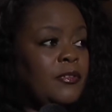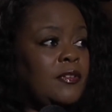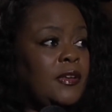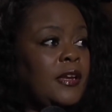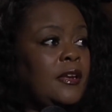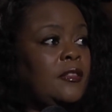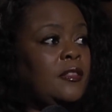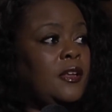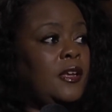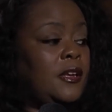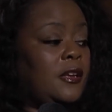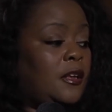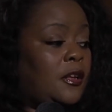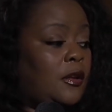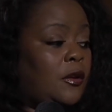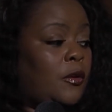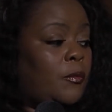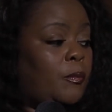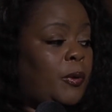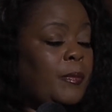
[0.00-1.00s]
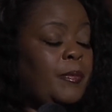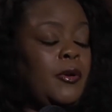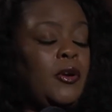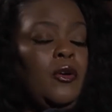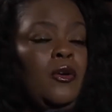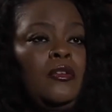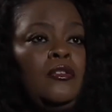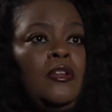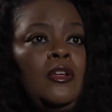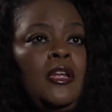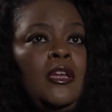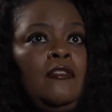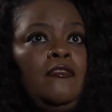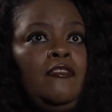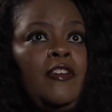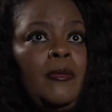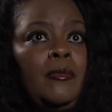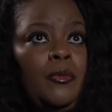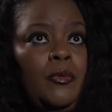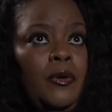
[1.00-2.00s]
So that then when people go in
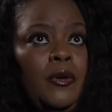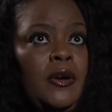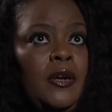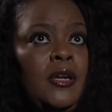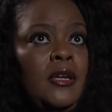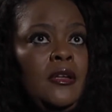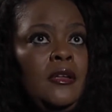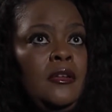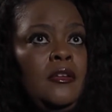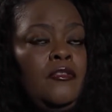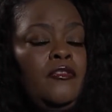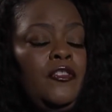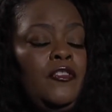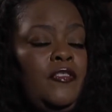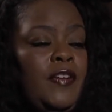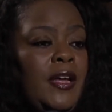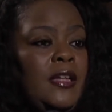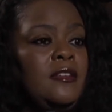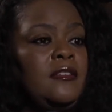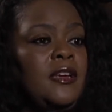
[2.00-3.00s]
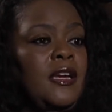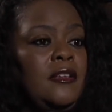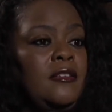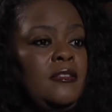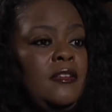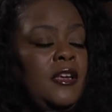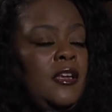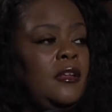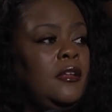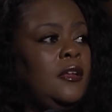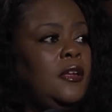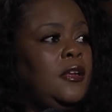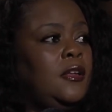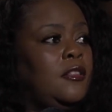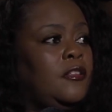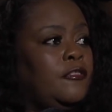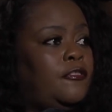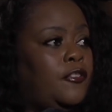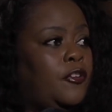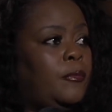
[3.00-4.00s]
February for Valentine's Day,
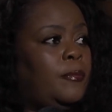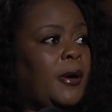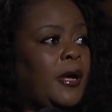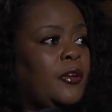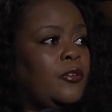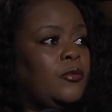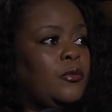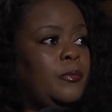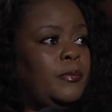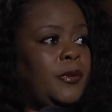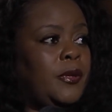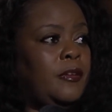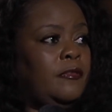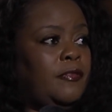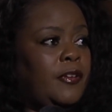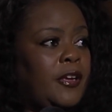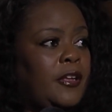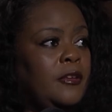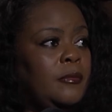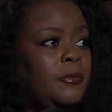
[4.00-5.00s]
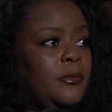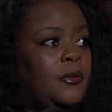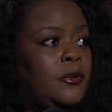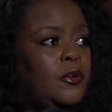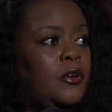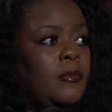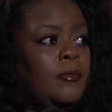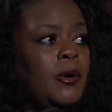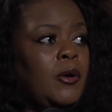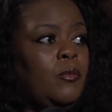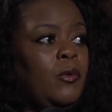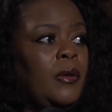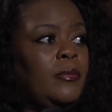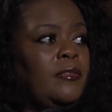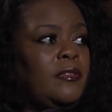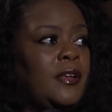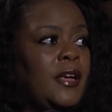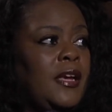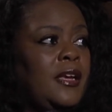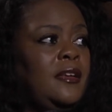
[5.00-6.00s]
the full bottles will be available on my
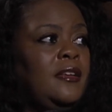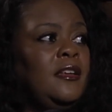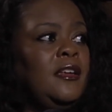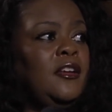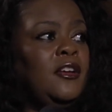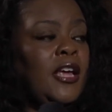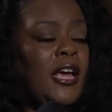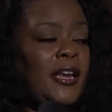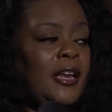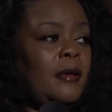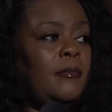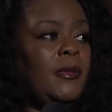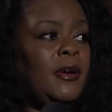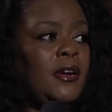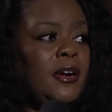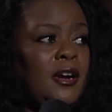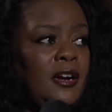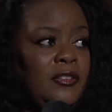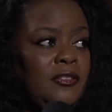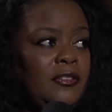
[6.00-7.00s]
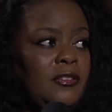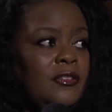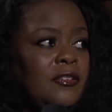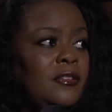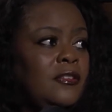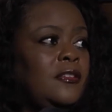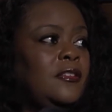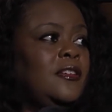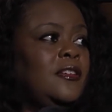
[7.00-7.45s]
website and at my concerts.